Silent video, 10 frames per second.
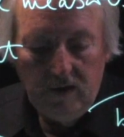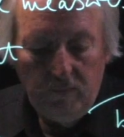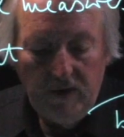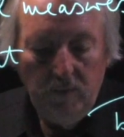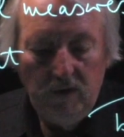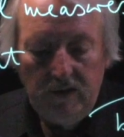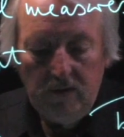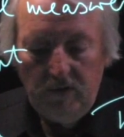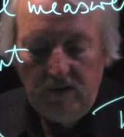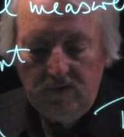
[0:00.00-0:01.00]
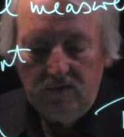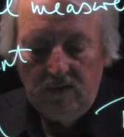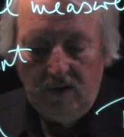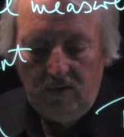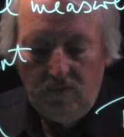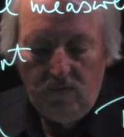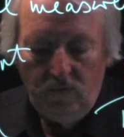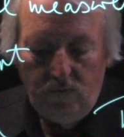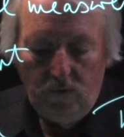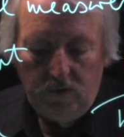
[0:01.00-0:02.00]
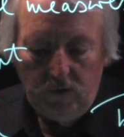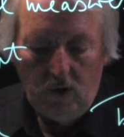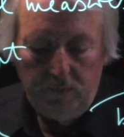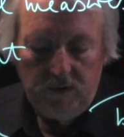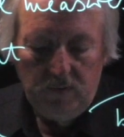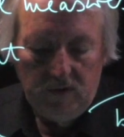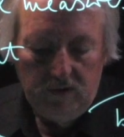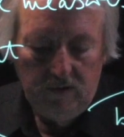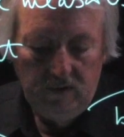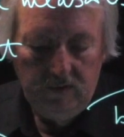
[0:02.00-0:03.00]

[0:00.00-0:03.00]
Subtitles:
minimal here means for the optimal